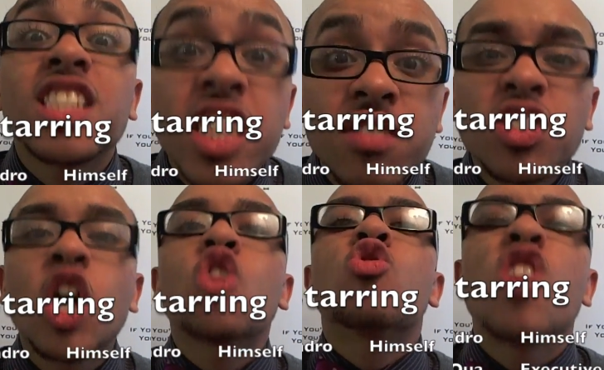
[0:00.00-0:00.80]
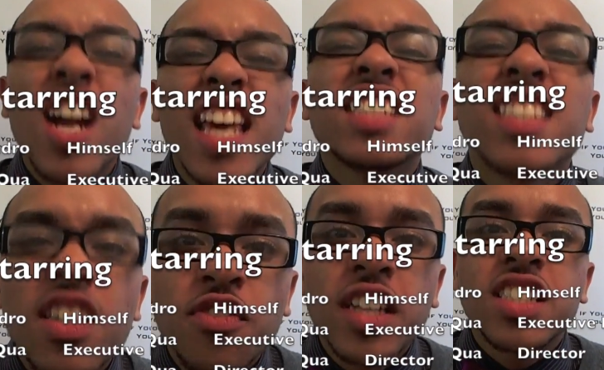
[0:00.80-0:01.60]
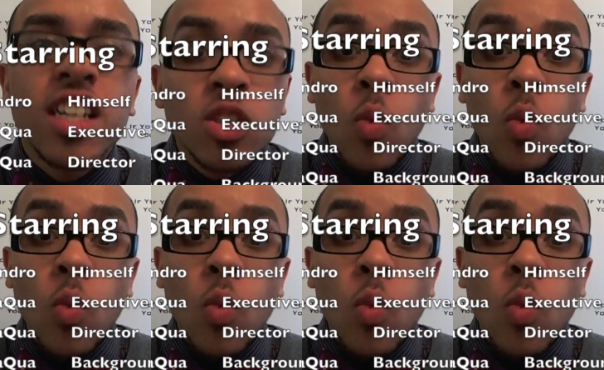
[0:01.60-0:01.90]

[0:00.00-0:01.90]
Chiefs running defense. Here's